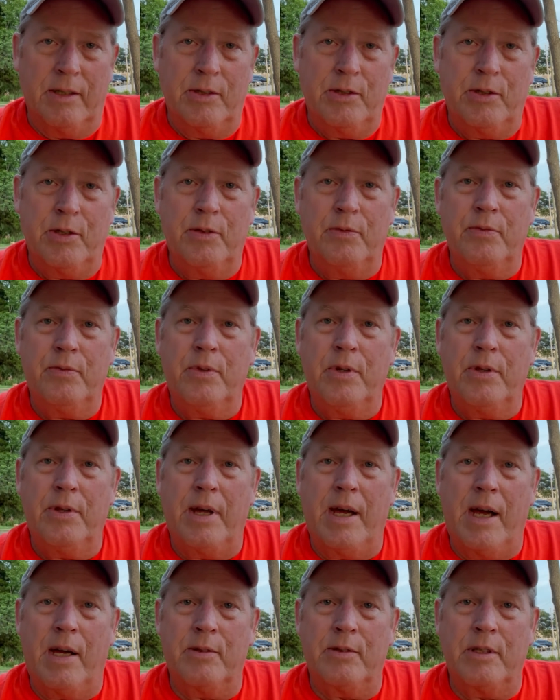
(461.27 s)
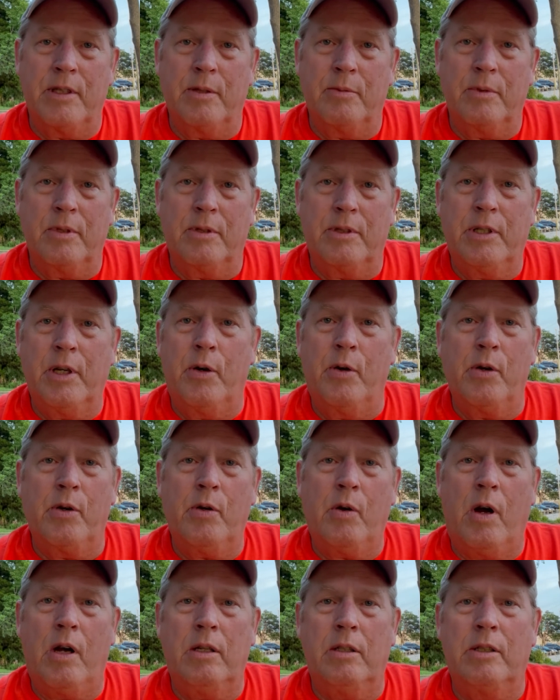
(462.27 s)
Shooting for 1,000, and we're turtle
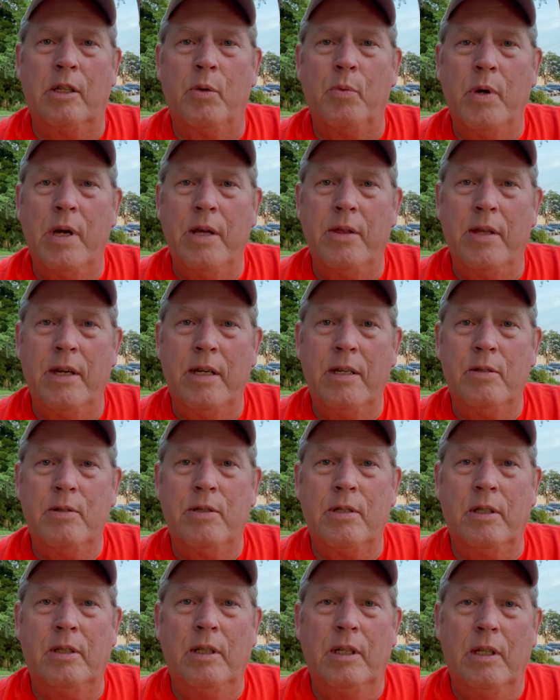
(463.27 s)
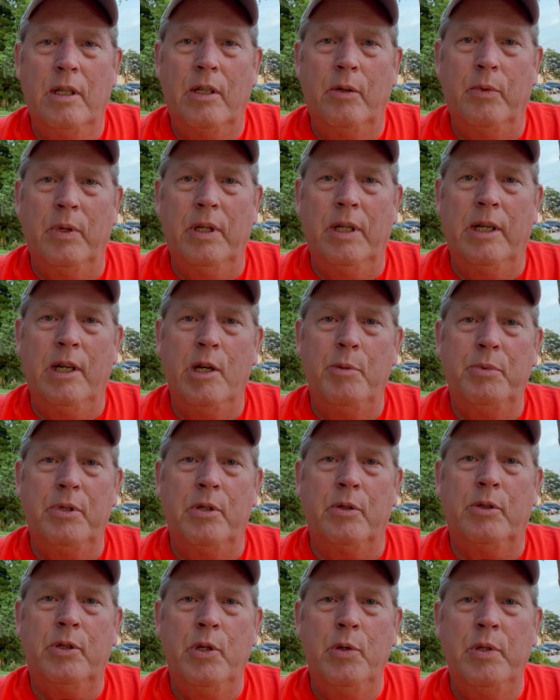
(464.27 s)
crawling our way there. So really hope
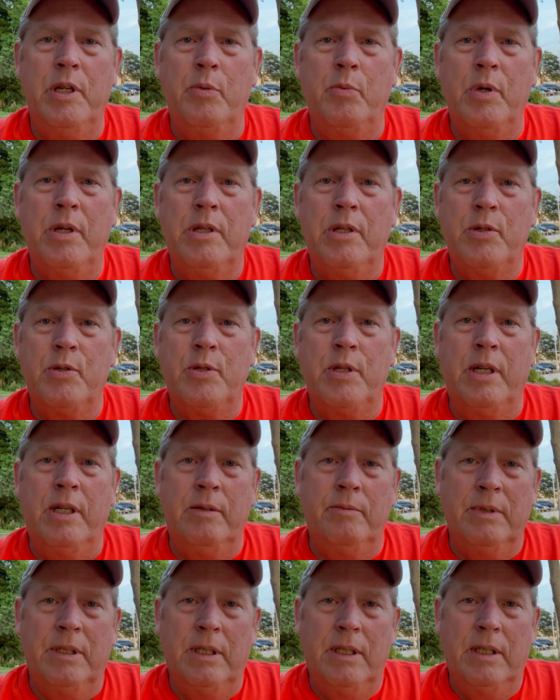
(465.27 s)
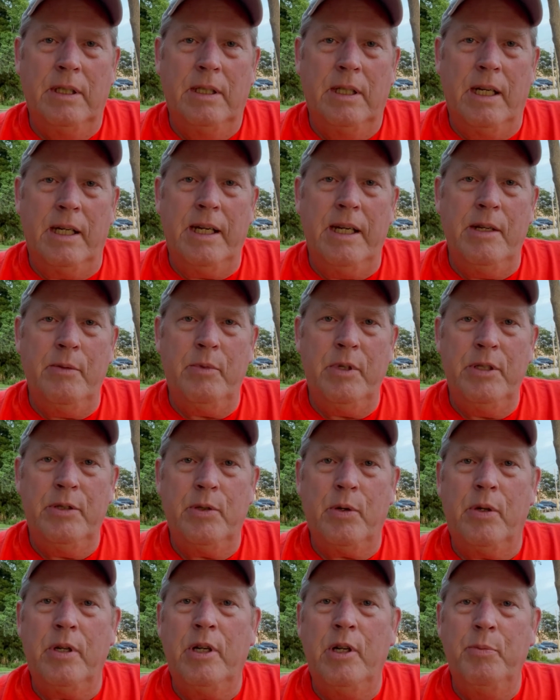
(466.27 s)
you'll tune in with us there. Again, we
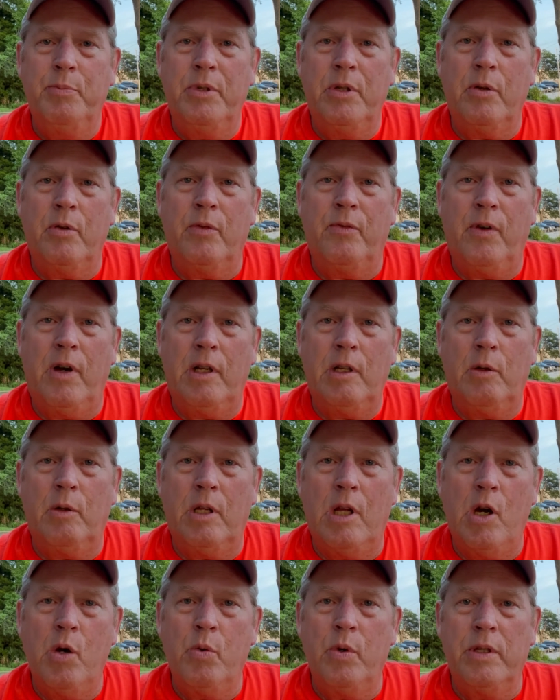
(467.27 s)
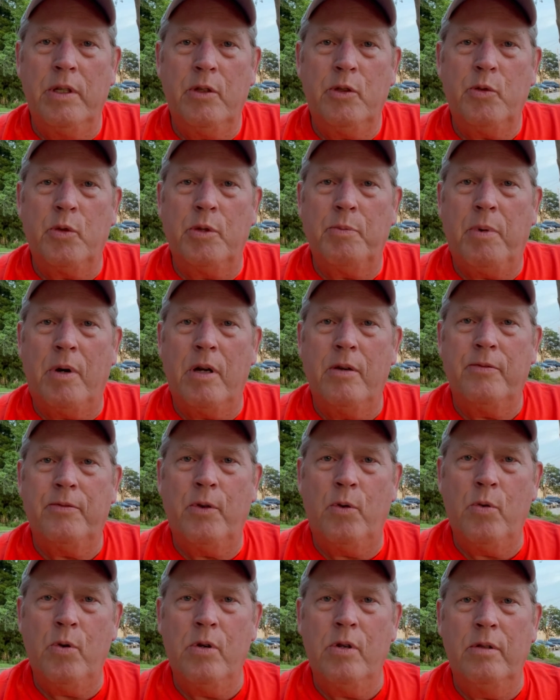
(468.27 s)
sort of hope you'll follow along with us with part
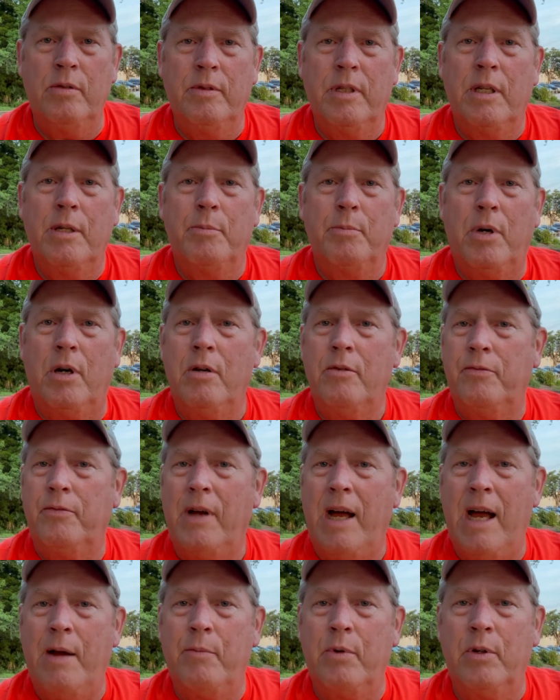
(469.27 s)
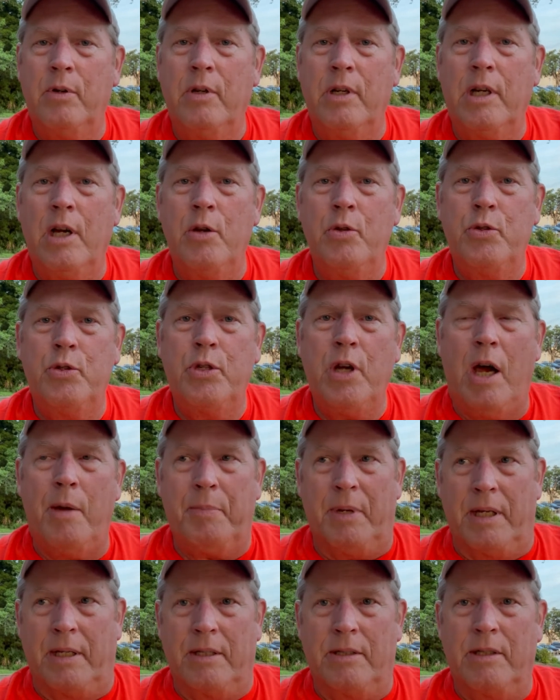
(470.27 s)
4. Part 5, we're going to go
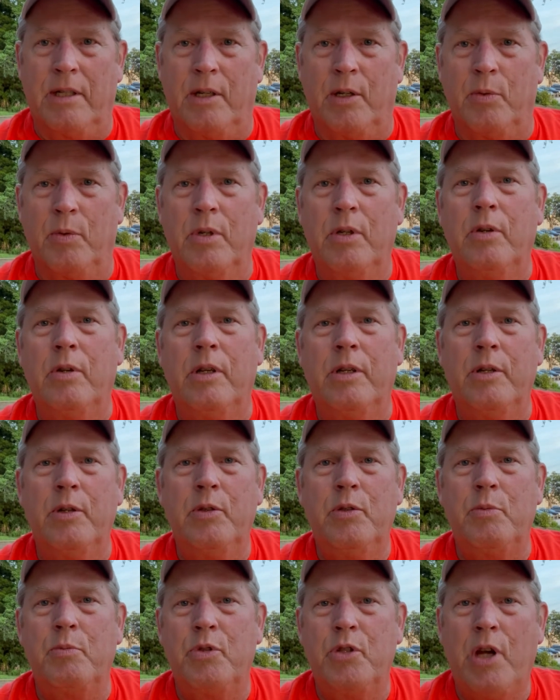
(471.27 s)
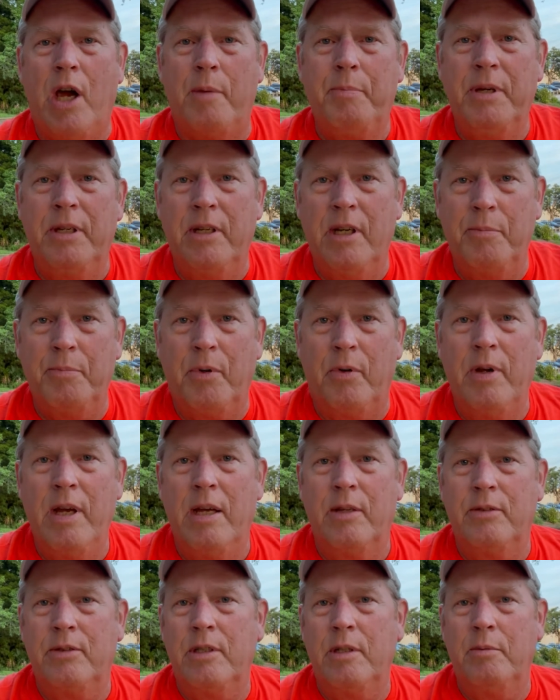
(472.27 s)
shopping. So we're going to do some shopping up
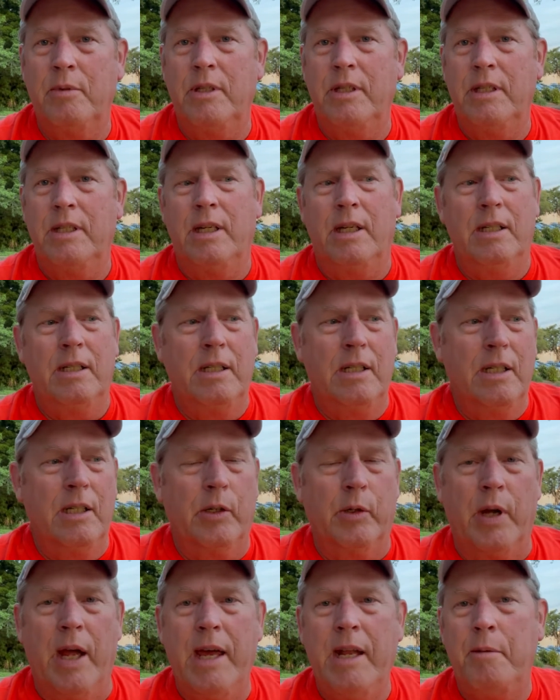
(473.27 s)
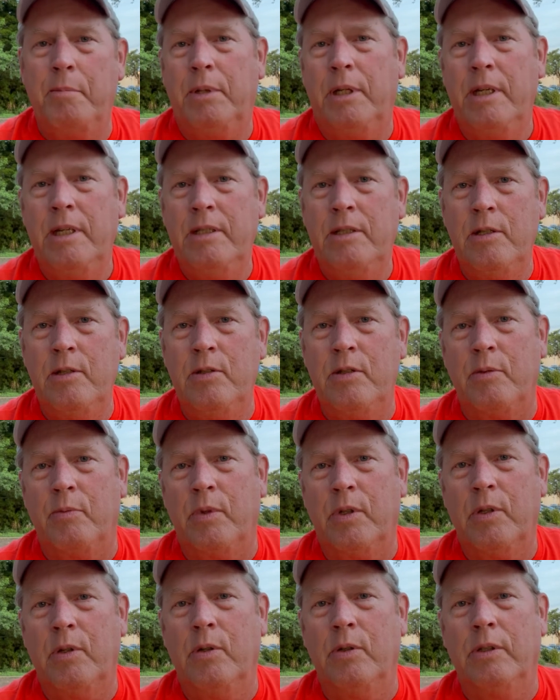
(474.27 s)
around some of the granite places,
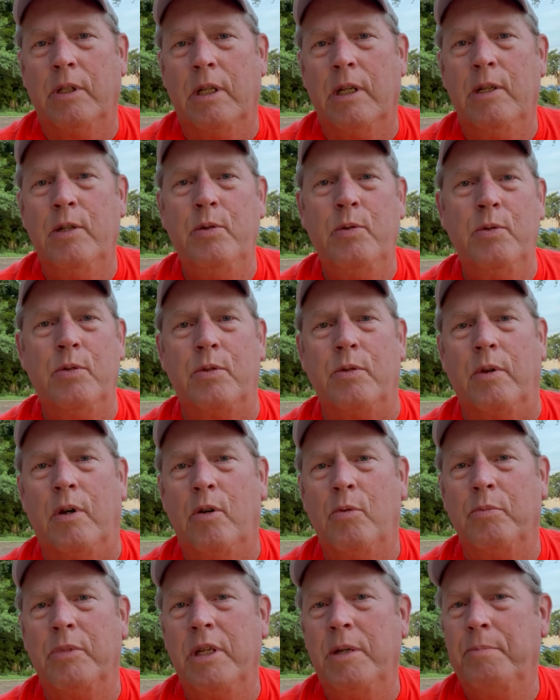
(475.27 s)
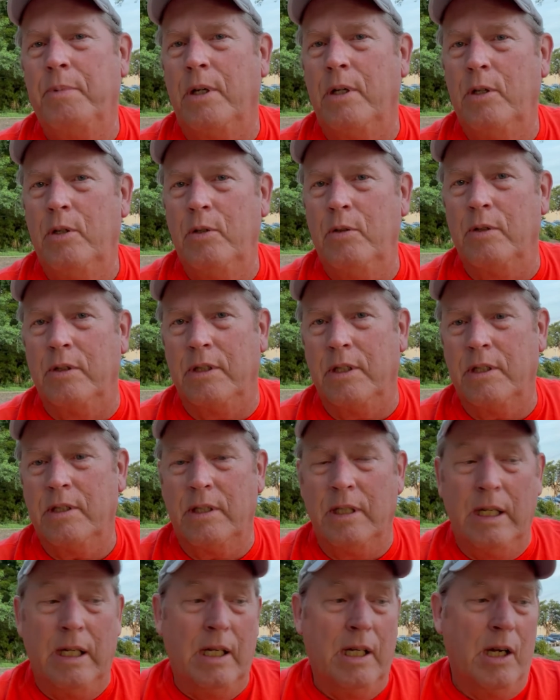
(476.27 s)
and we're going to Lowe's and Home Depot and
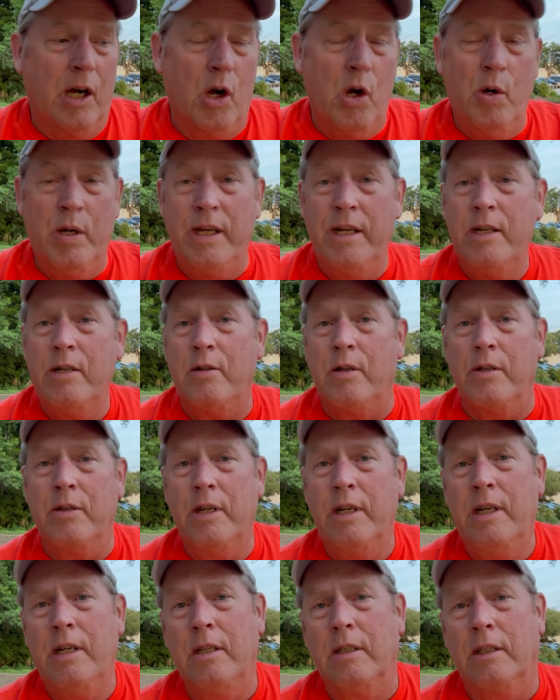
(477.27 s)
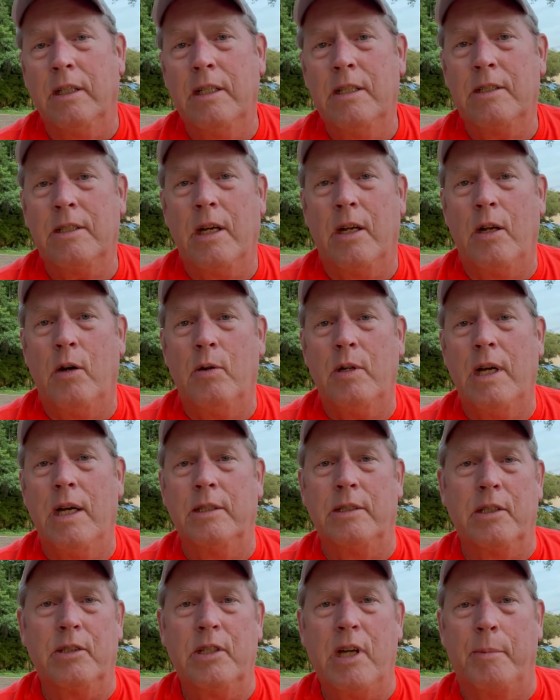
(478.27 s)
just all here and there. And Glenna's got all
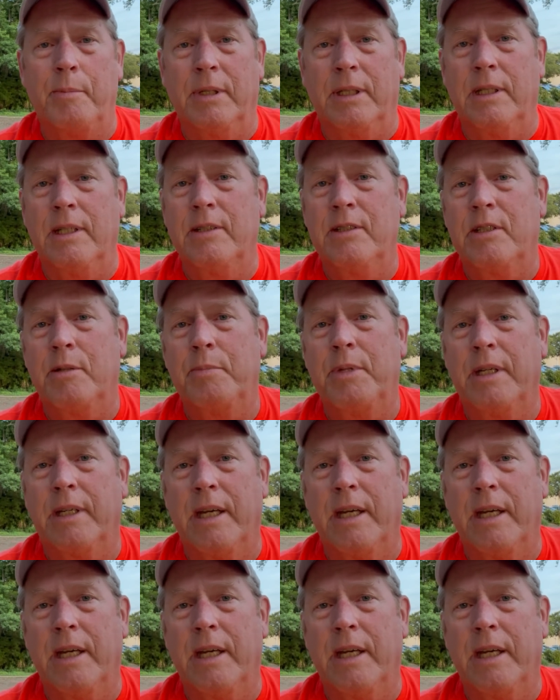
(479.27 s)
kinds of shopping lists to pick